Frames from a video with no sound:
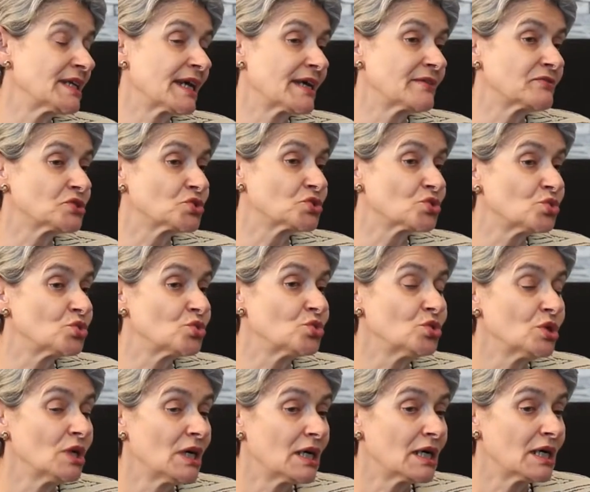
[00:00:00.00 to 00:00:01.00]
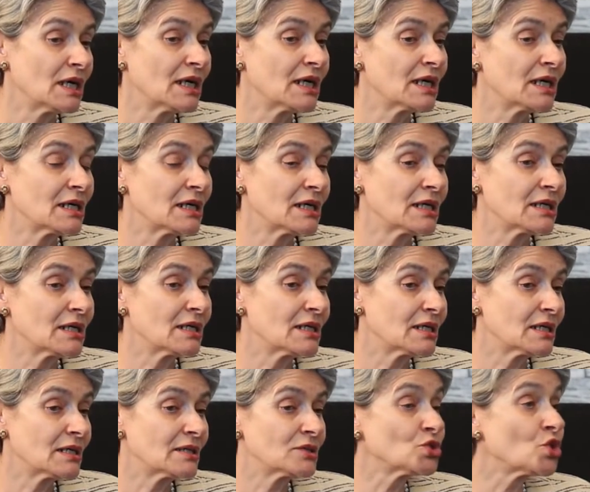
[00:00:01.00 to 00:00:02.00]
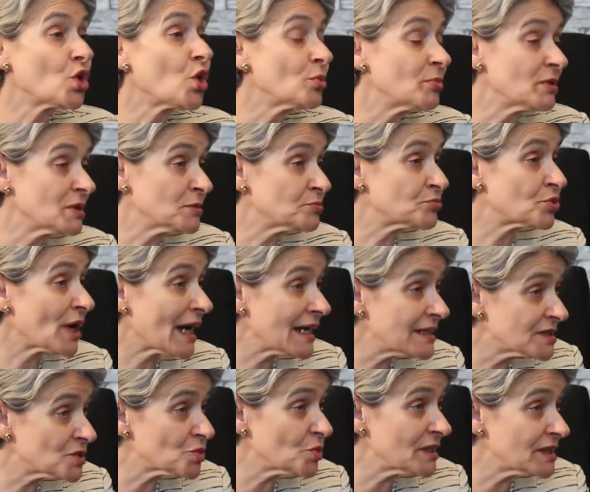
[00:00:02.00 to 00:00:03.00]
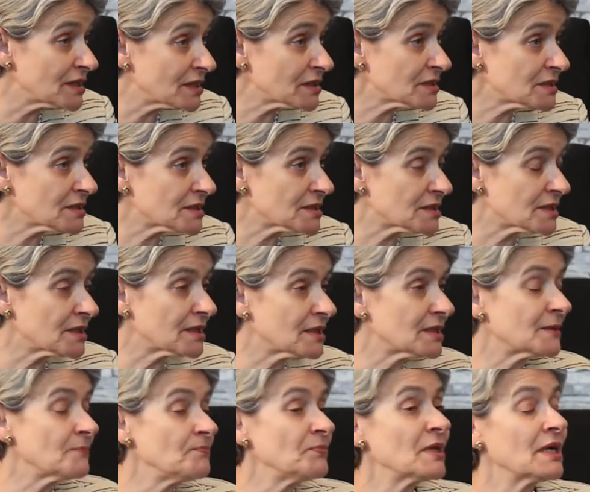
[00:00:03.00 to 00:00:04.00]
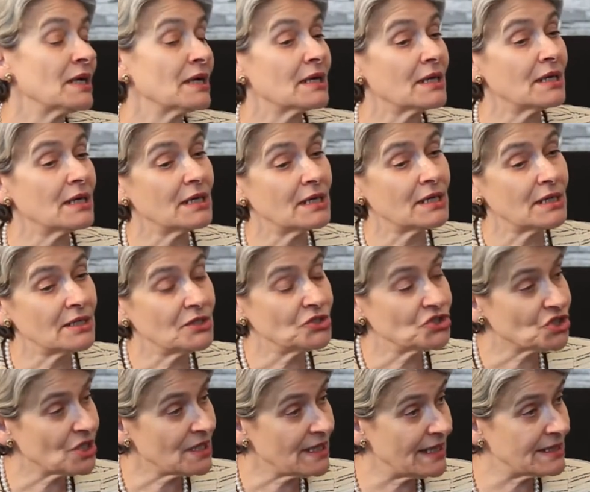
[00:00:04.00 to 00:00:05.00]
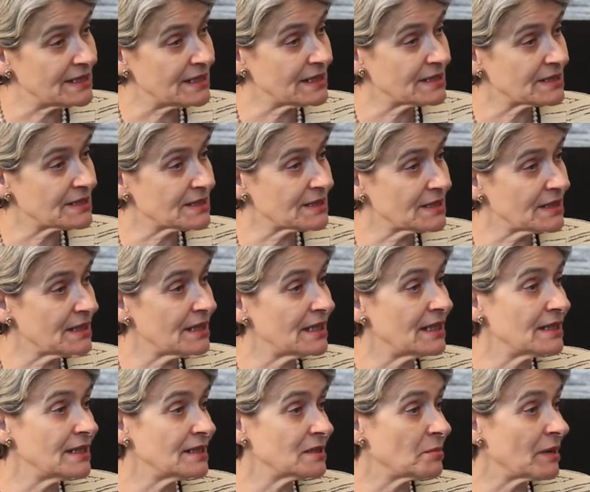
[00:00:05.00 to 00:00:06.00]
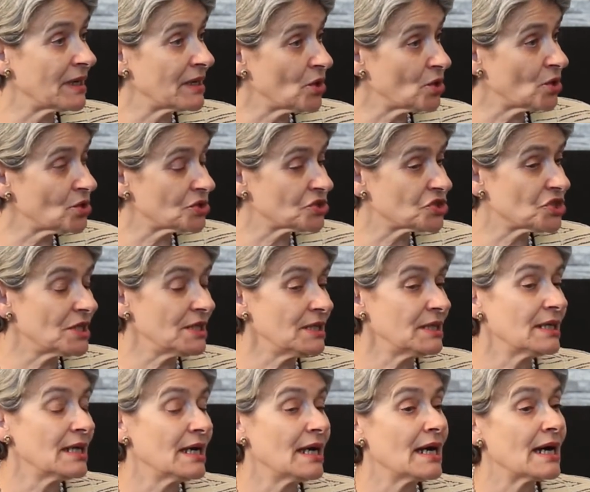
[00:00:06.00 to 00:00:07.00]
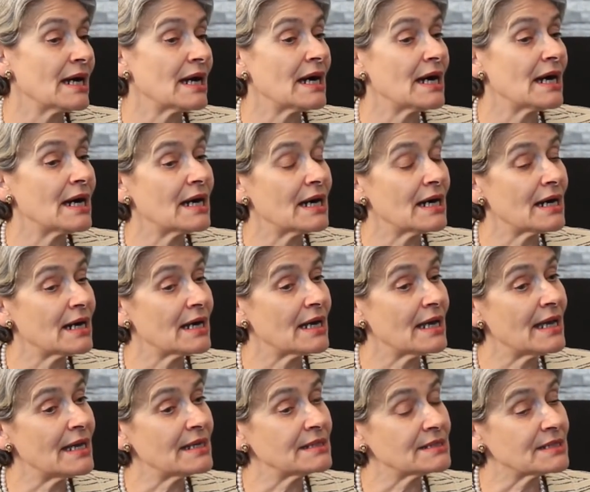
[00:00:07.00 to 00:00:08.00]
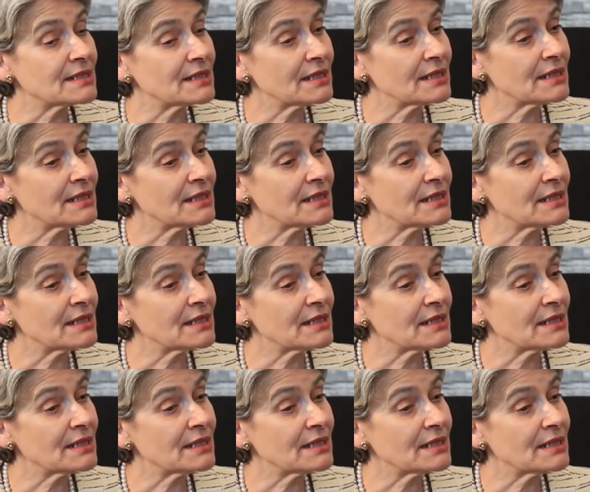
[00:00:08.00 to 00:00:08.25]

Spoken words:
have 2 Nobel Prize winners in genetics and in biology. And